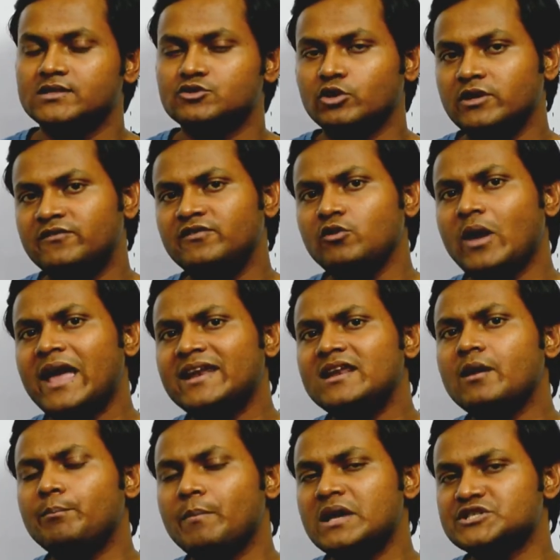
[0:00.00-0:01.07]
So if you
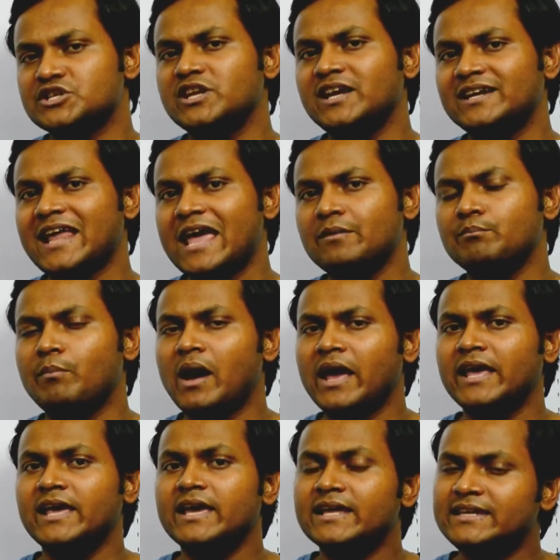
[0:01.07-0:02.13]
end up measuring time
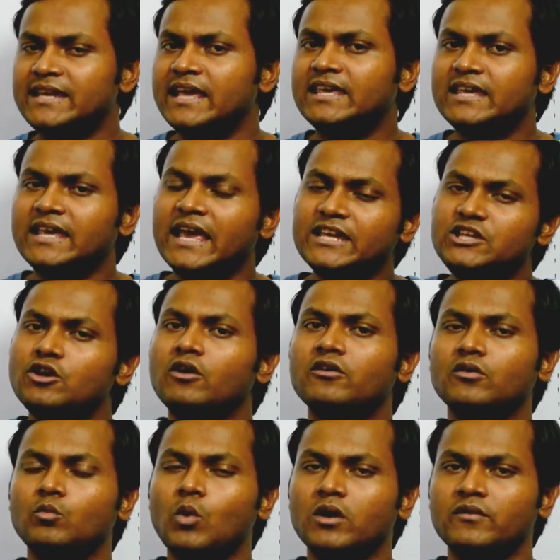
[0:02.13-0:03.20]
by taking any
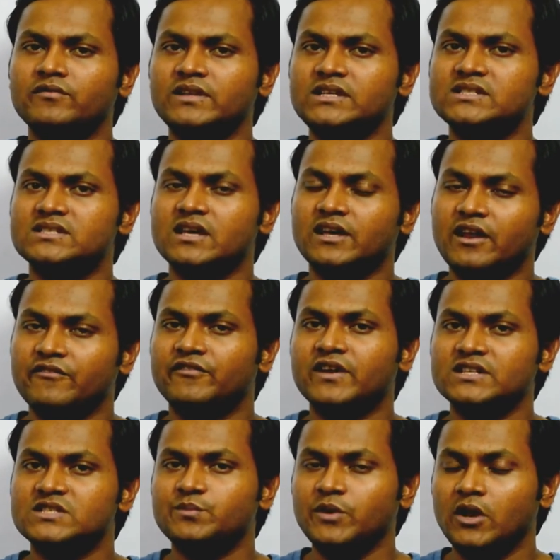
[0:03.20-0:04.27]
one of these
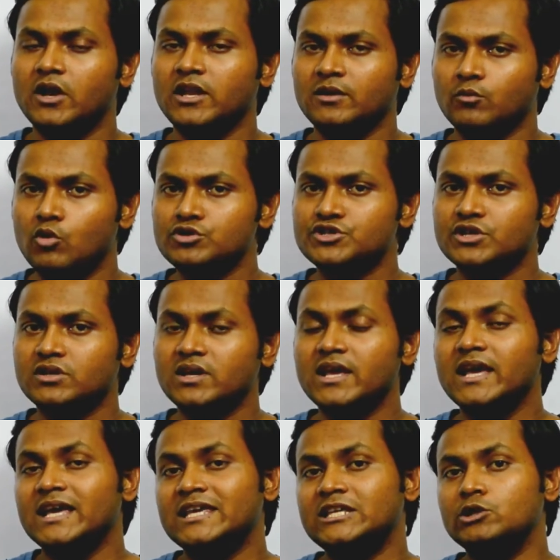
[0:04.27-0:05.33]
reference periodic motion,
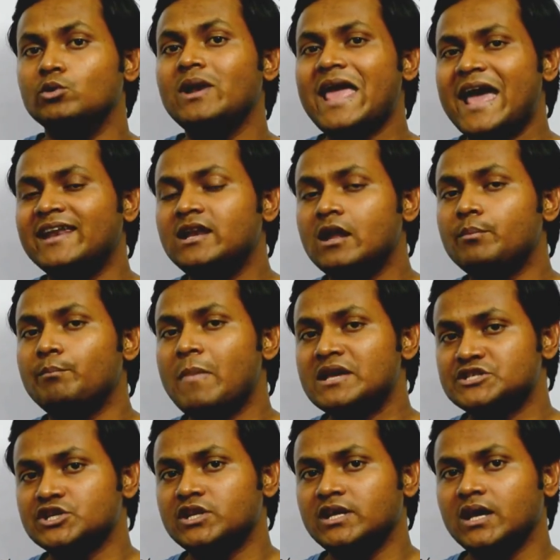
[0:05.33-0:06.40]
you will end up
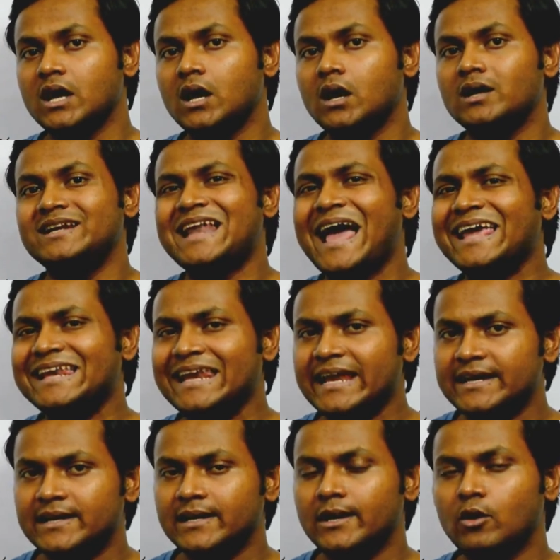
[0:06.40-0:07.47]
measuring a
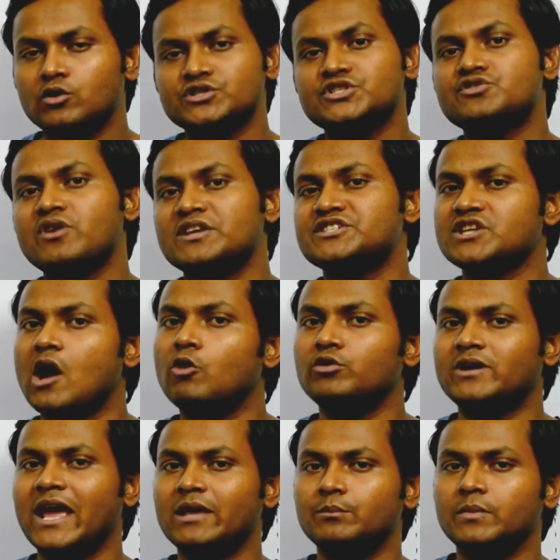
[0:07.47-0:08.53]
dilated or stretched
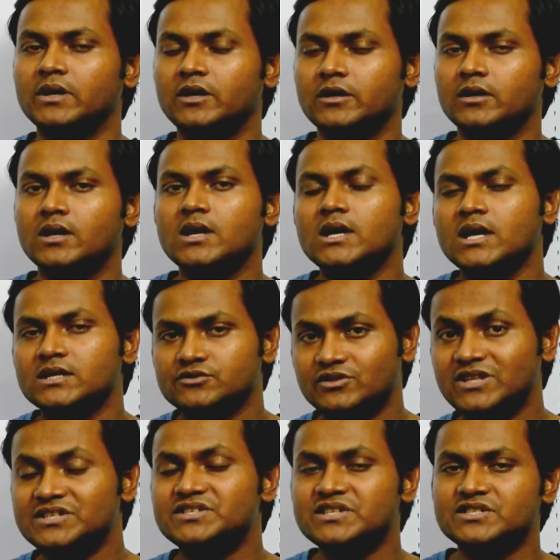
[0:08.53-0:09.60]
out time period. So
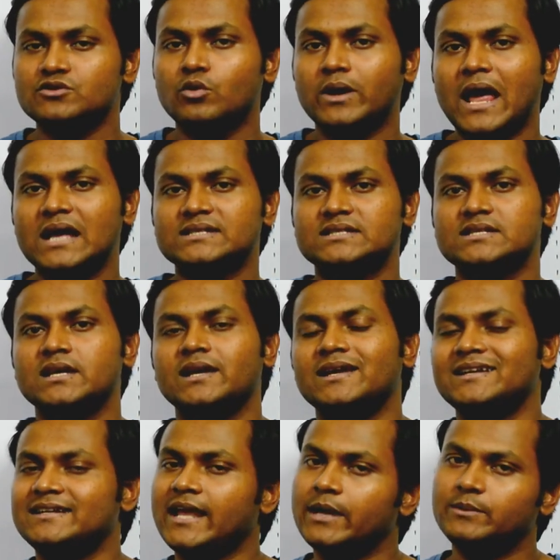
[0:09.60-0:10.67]
this is known as
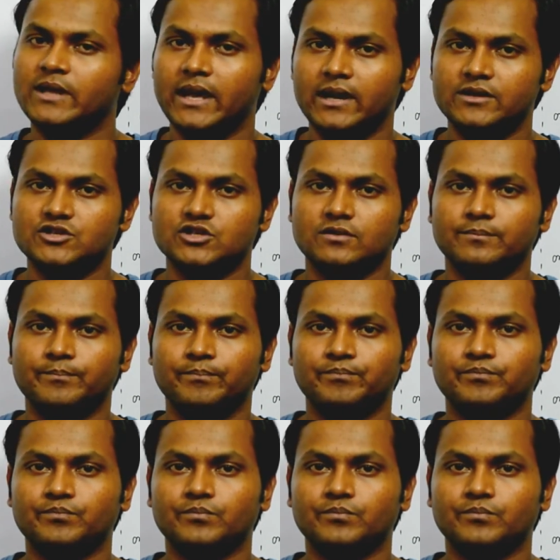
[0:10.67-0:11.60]
time dilation.